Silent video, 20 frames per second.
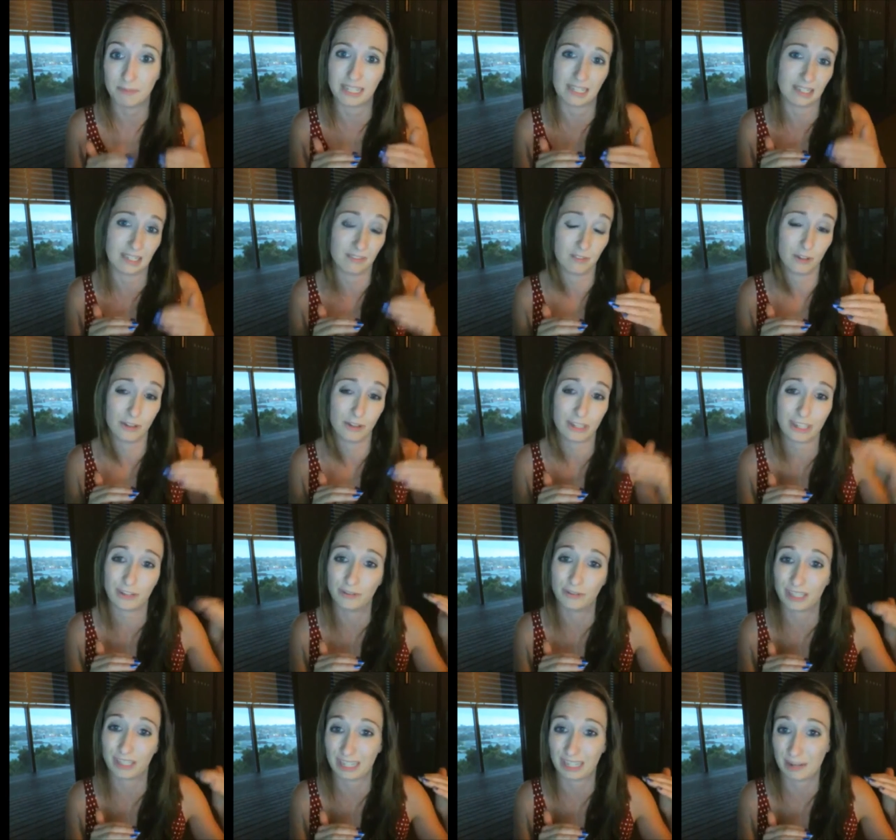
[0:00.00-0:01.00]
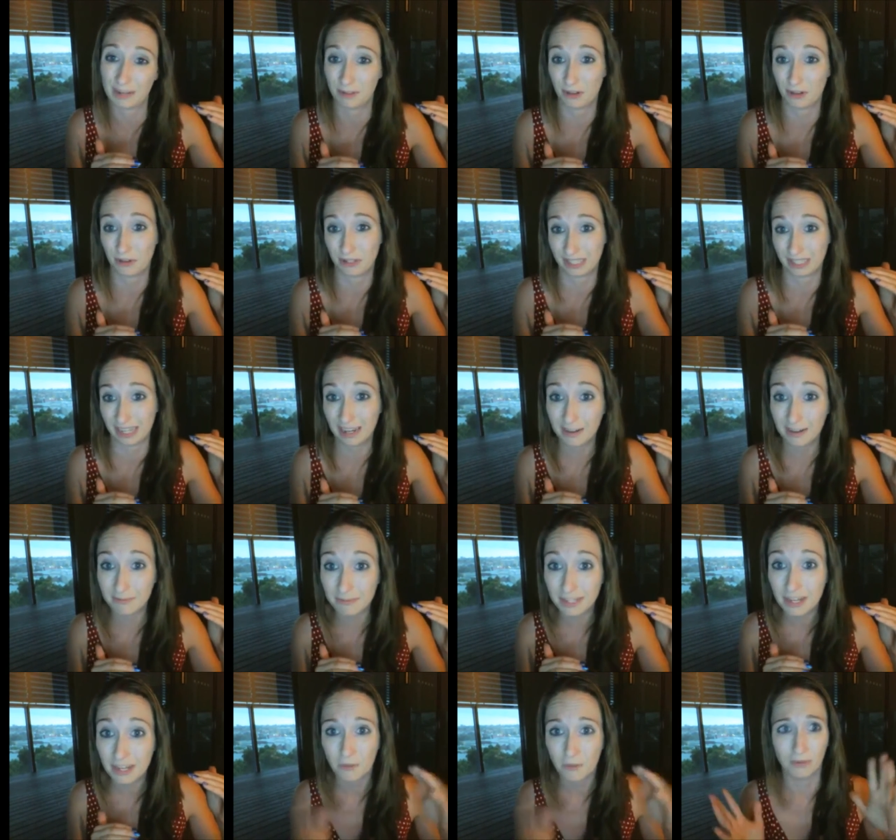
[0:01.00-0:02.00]
because if your self-esteem goes
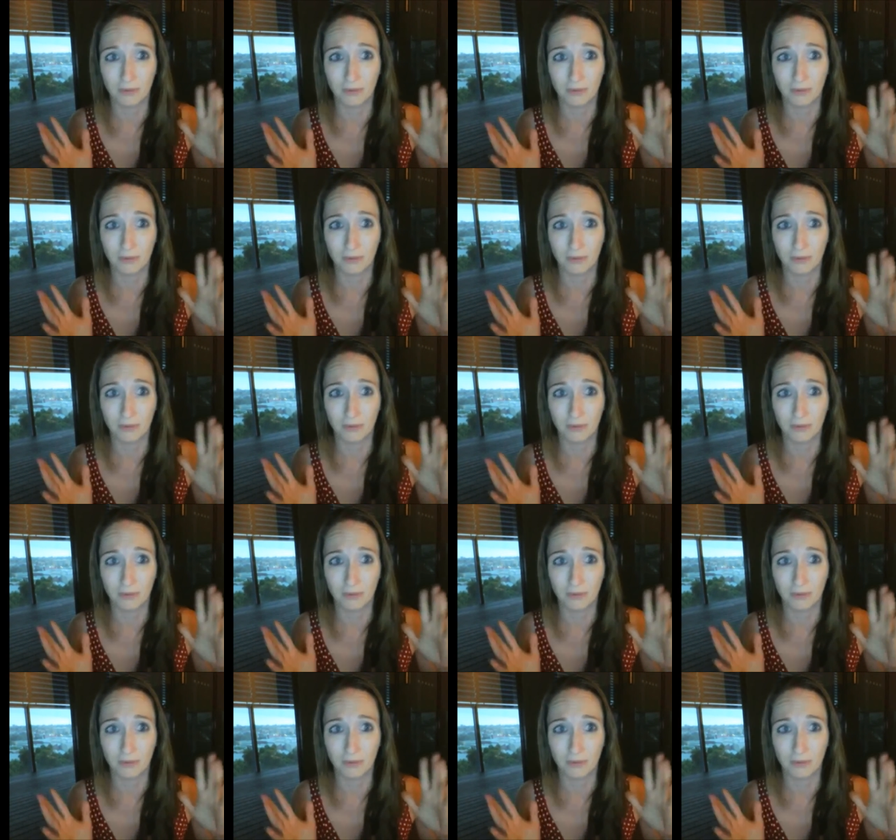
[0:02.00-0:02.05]
up,